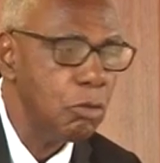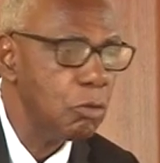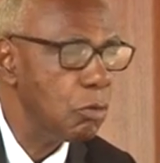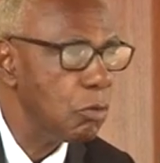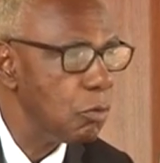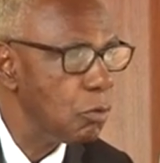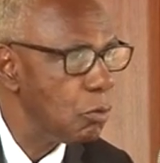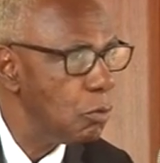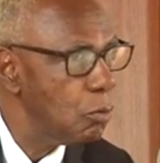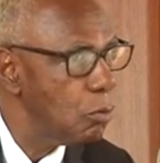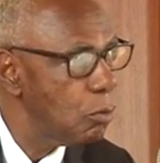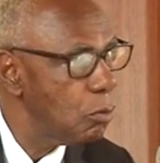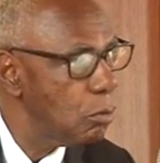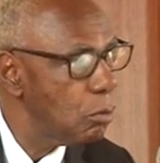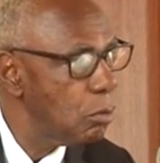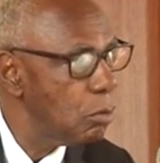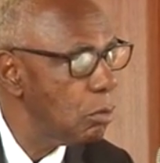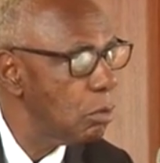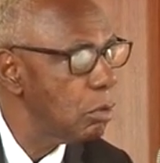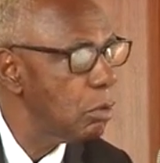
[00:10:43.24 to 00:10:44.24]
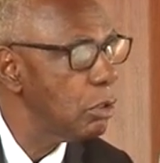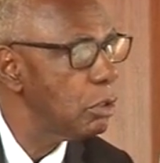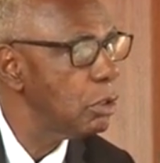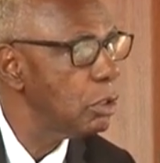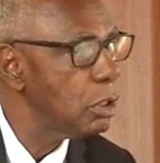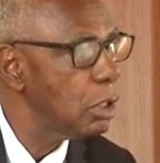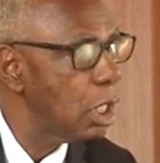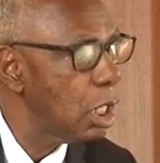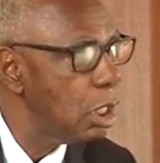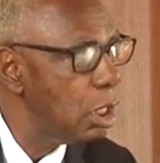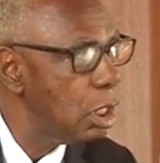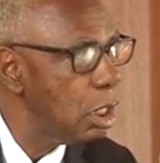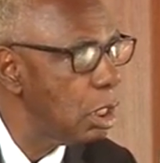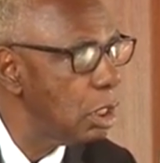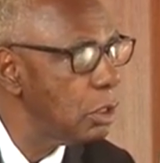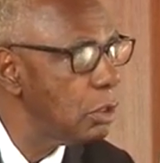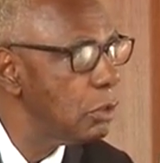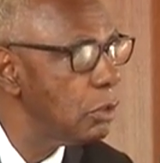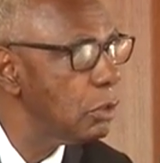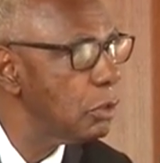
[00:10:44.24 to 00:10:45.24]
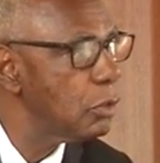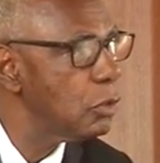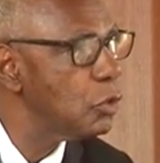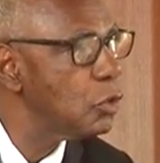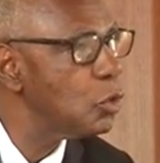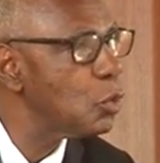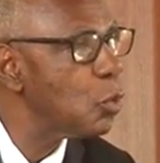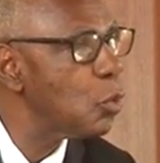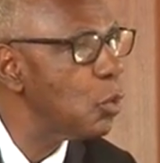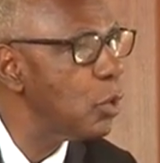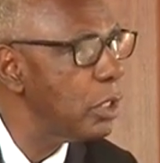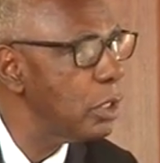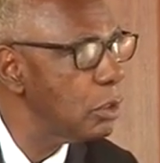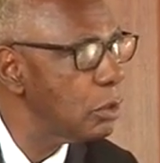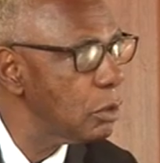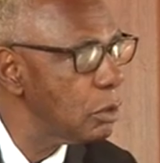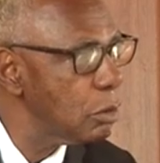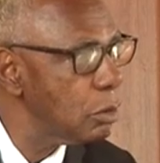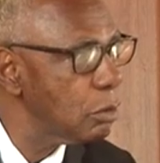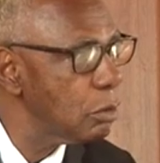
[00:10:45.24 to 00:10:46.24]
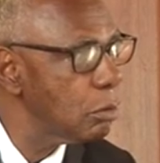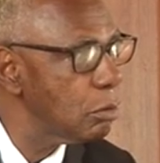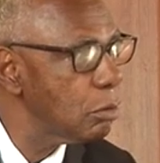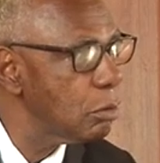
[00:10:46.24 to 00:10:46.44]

School challenge, quiz.